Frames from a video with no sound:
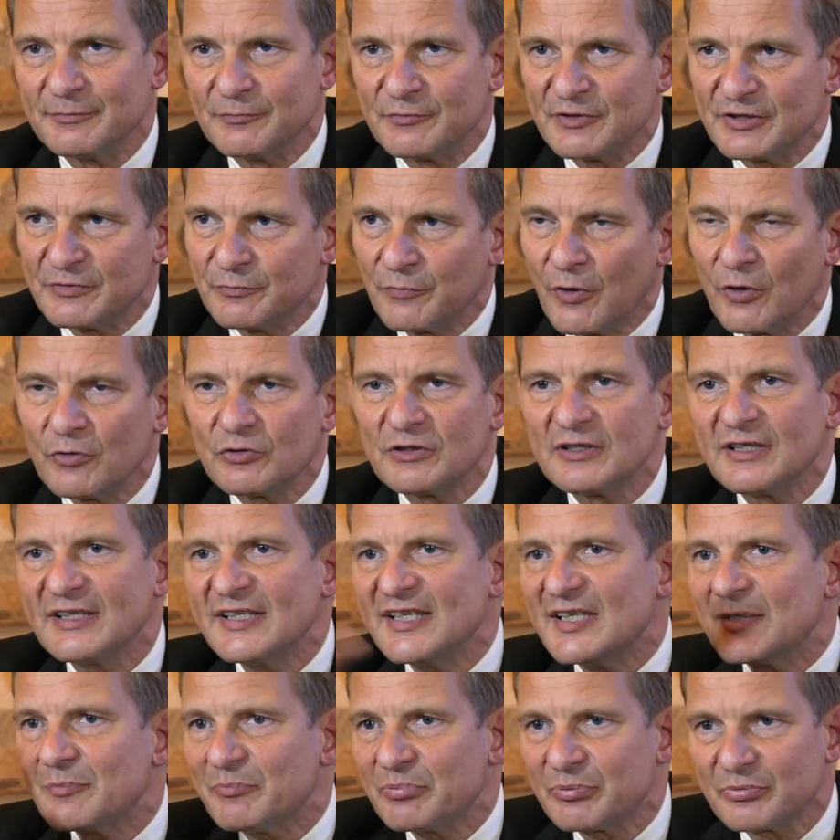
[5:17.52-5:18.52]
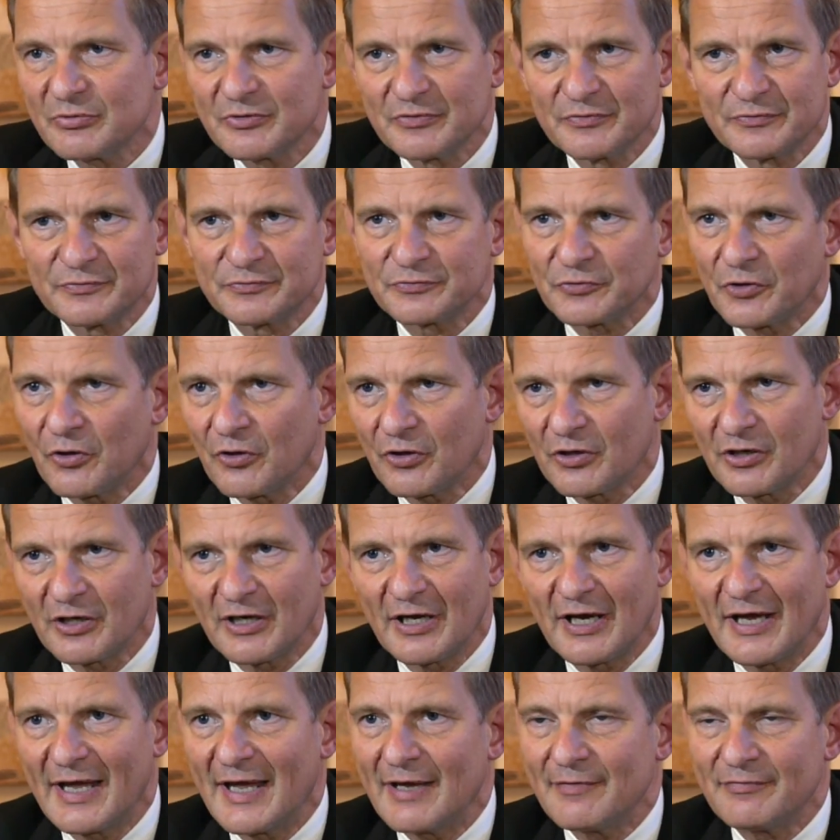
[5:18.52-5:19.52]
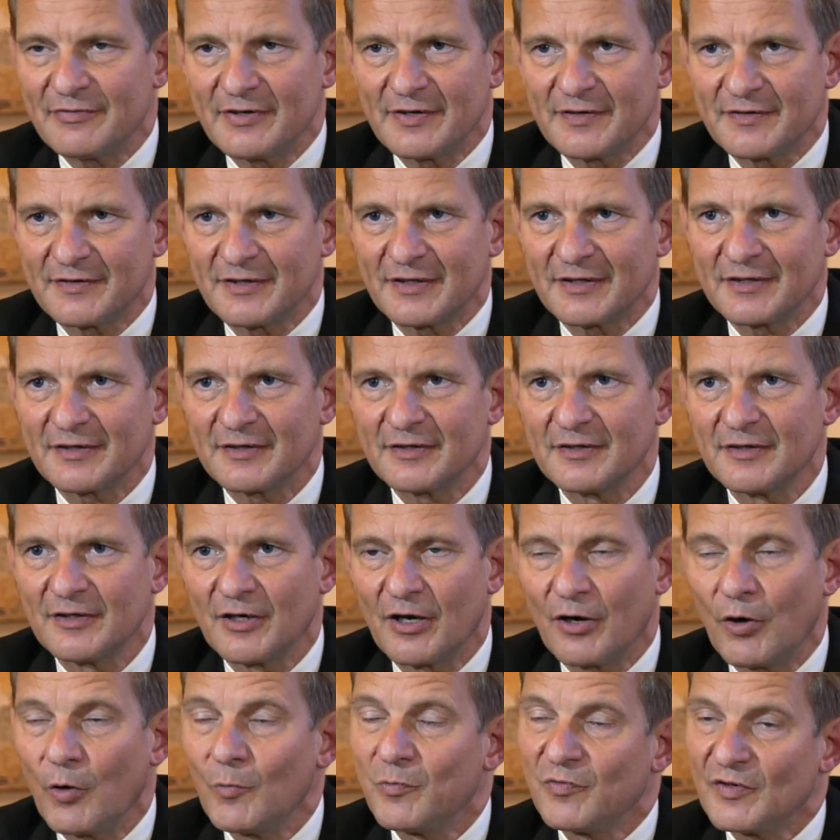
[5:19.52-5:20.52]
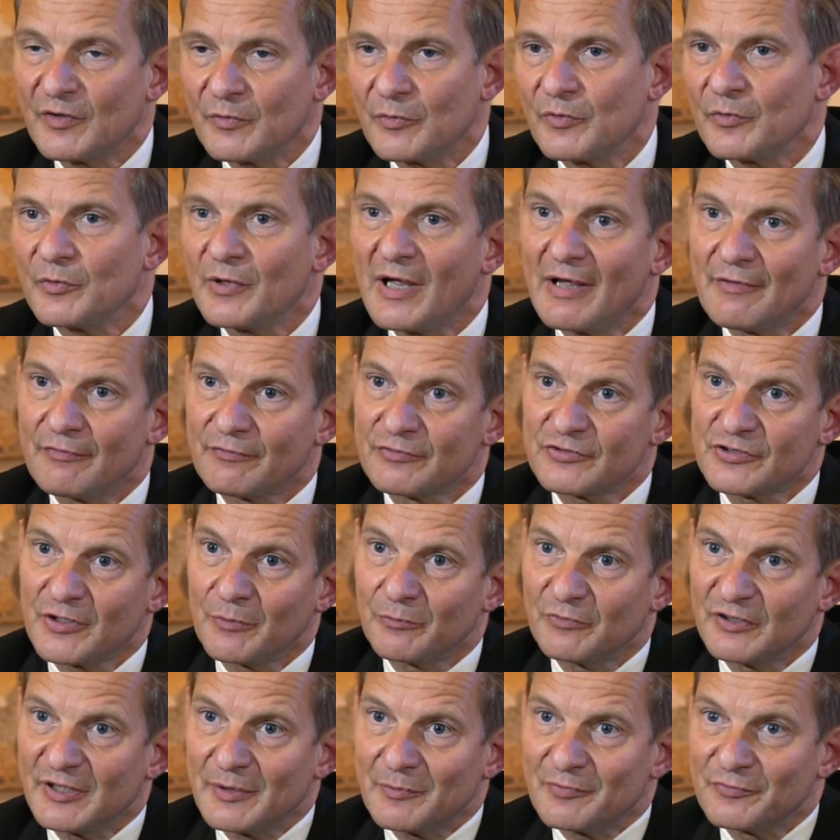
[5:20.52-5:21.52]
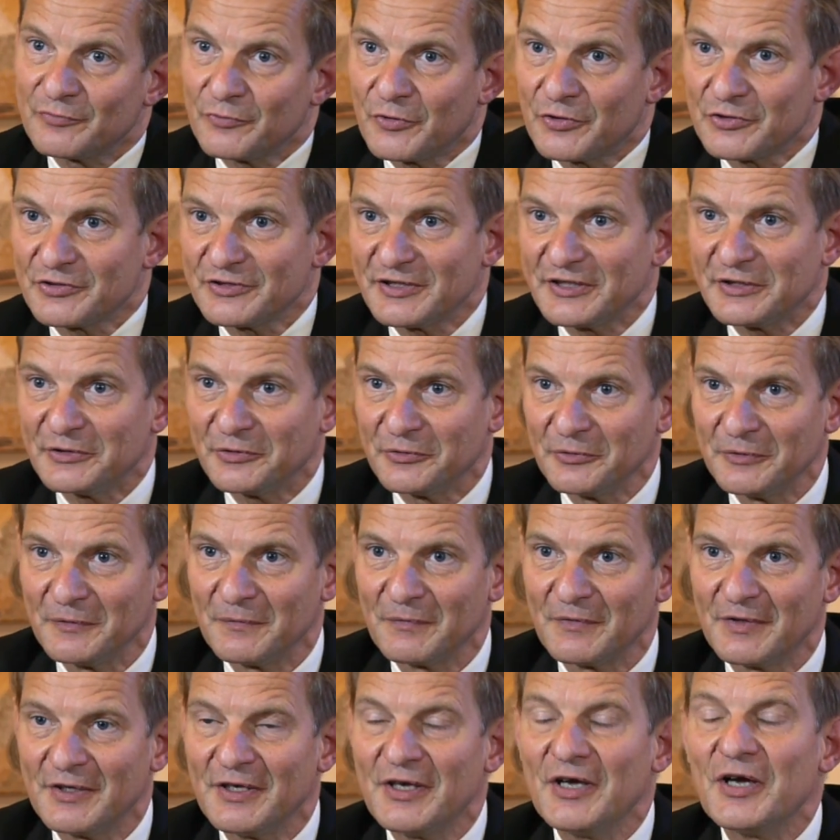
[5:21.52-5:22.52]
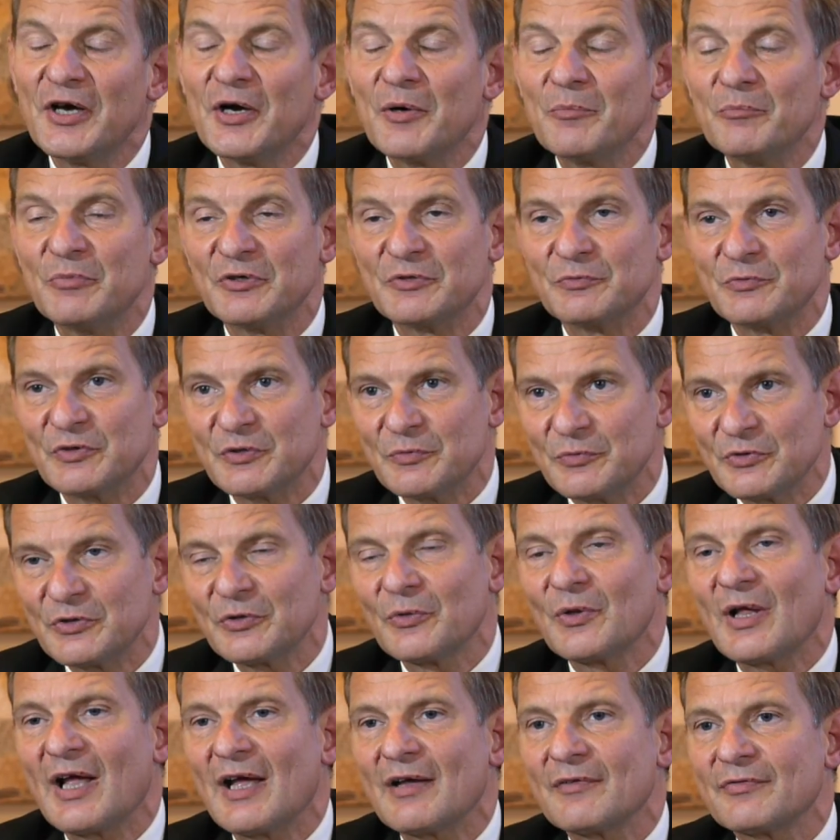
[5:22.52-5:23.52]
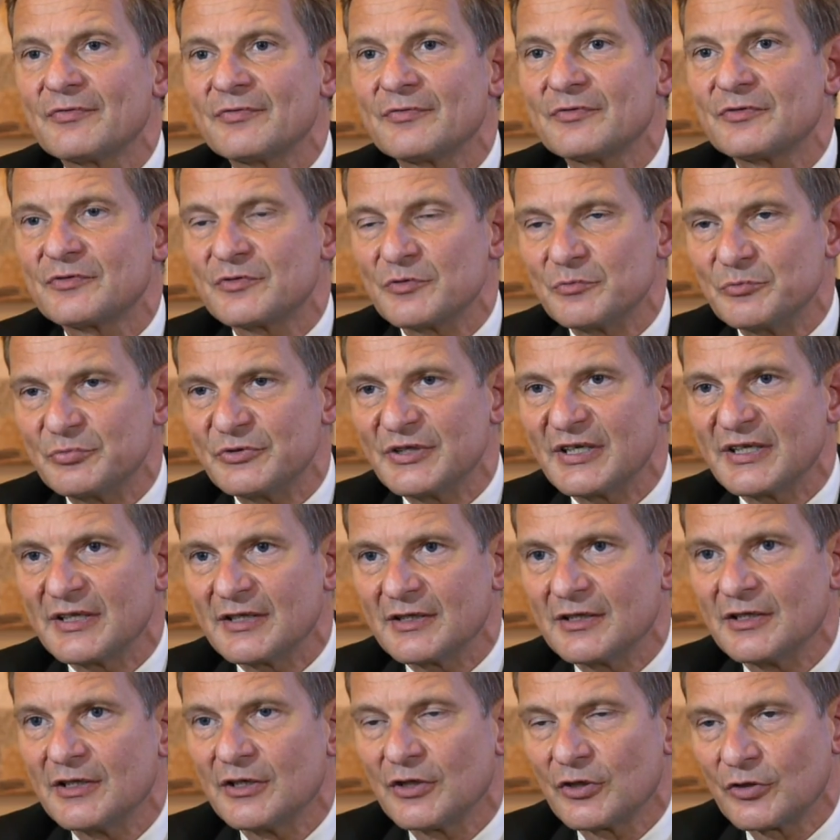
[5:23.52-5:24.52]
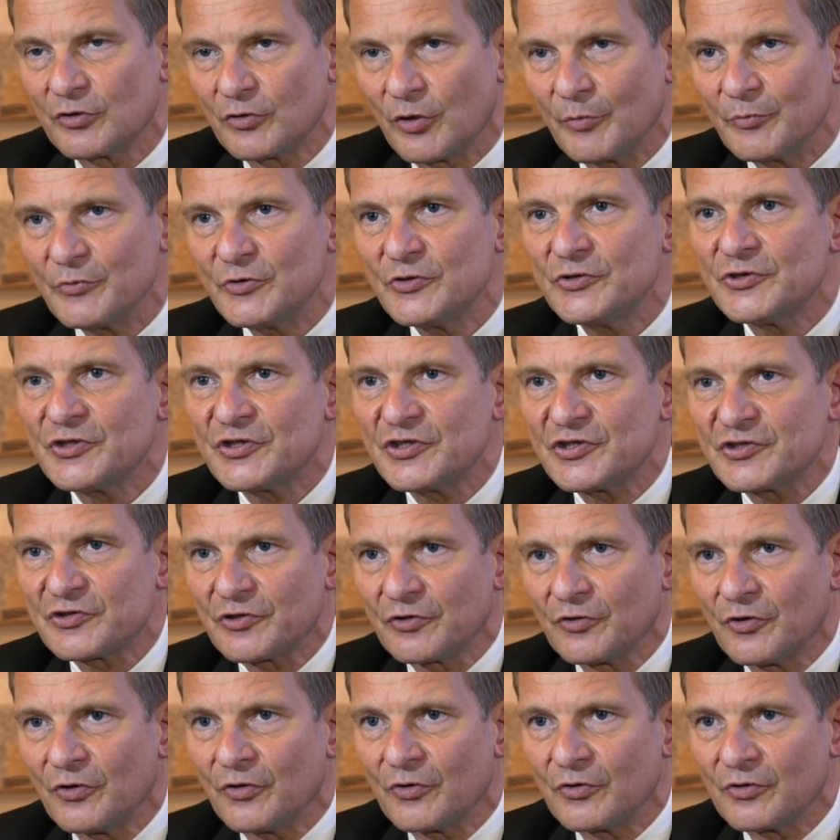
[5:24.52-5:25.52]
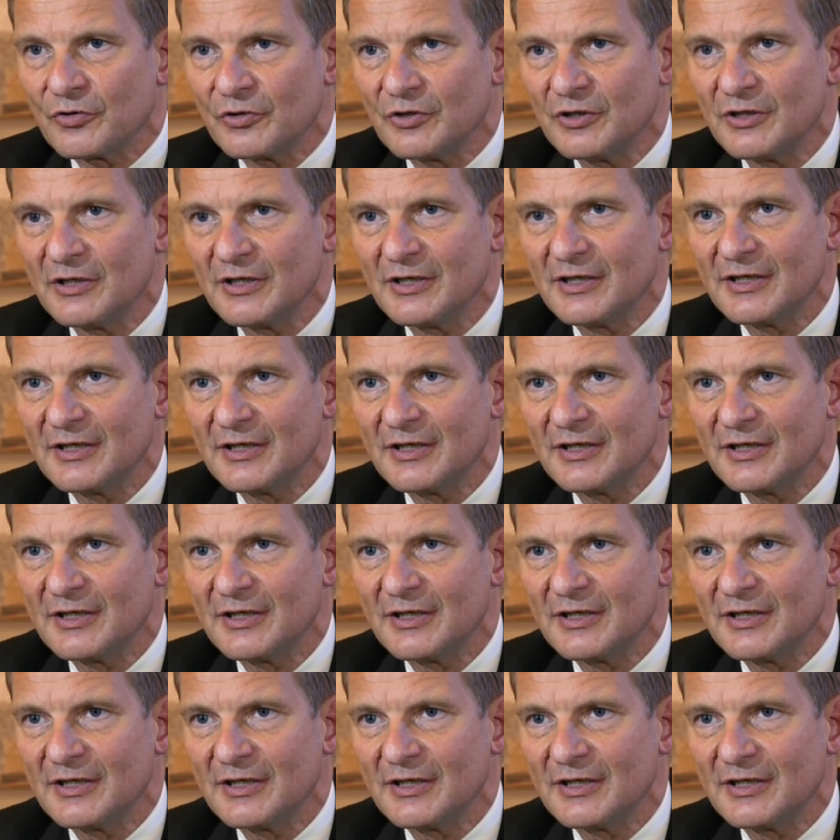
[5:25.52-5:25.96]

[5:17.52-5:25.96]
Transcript: We won't leapfrog everything. Hopefully, we will have some leapfrogged little, but we will have to bring communities along